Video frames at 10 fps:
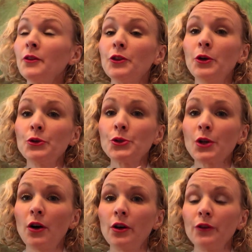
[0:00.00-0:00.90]
Those
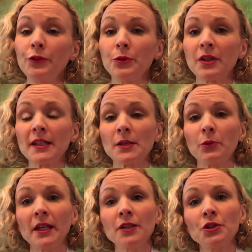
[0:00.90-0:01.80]
are a few things that
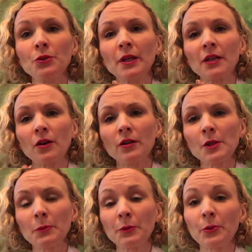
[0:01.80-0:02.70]
we can do. We can
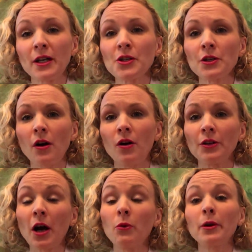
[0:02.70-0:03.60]
also put pressure
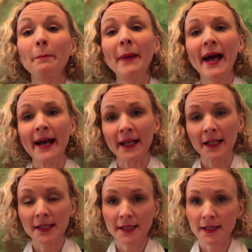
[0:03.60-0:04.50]
on our
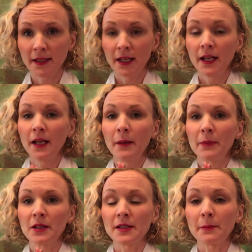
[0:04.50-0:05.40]
banks,
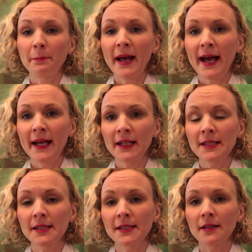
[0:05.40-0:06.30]
because the
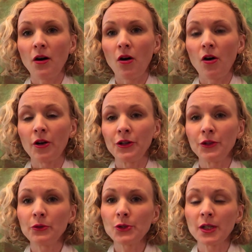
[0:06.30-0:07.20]
banks are
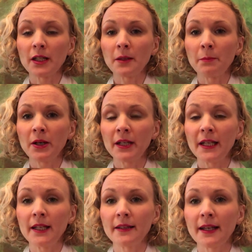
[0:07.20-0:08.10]
using the
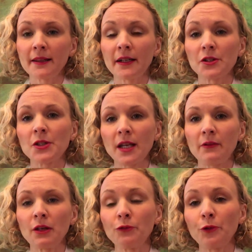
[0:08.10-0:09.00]
money that they're
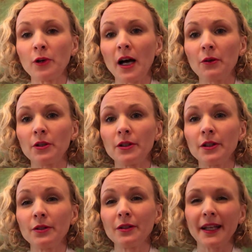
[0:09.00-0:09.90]
saving for
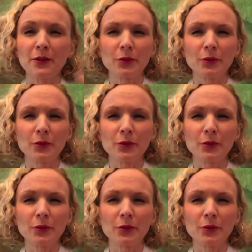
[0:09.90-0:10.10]
our like